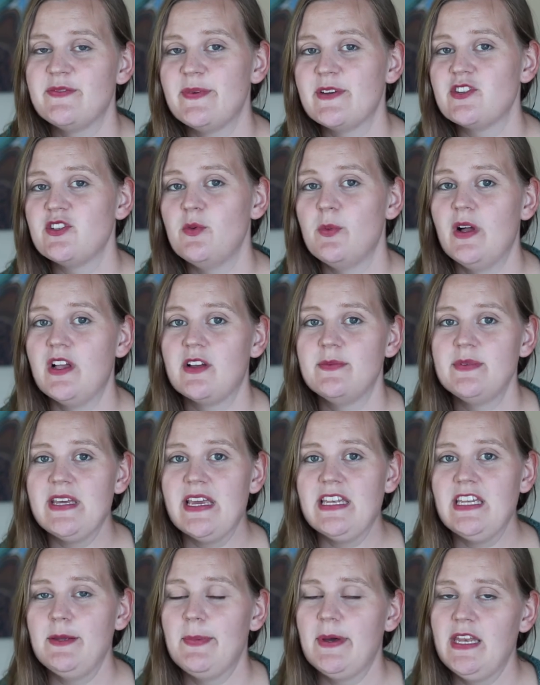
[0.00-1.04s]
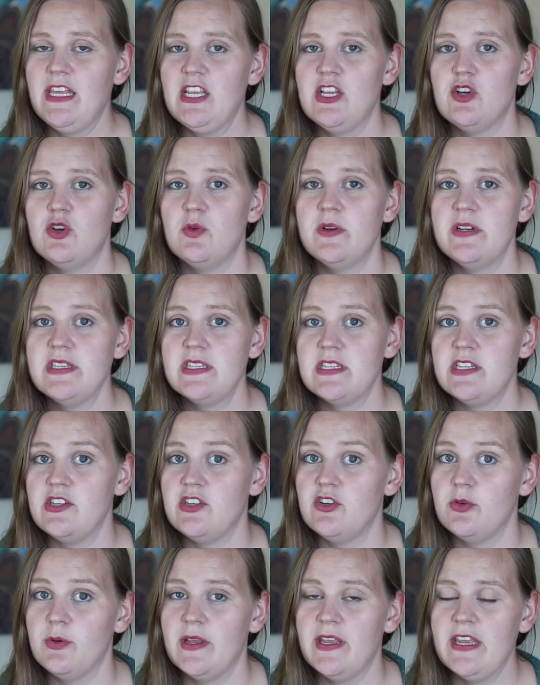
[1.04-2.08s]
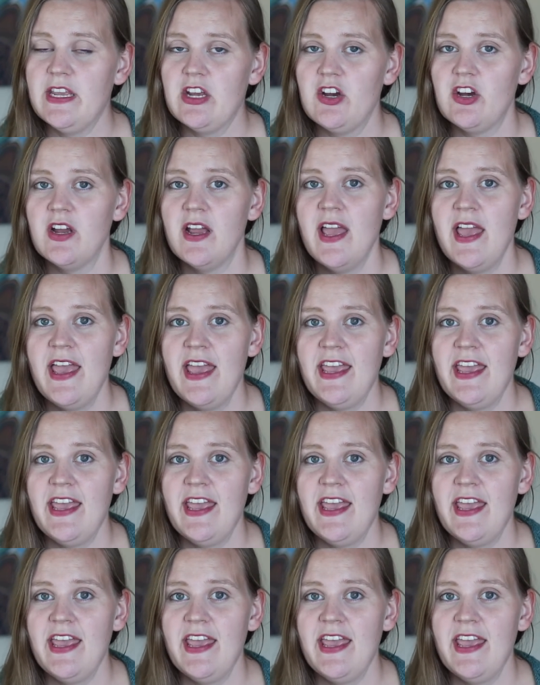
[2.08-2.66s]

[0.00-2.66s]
a special welcome to anybody who is new here.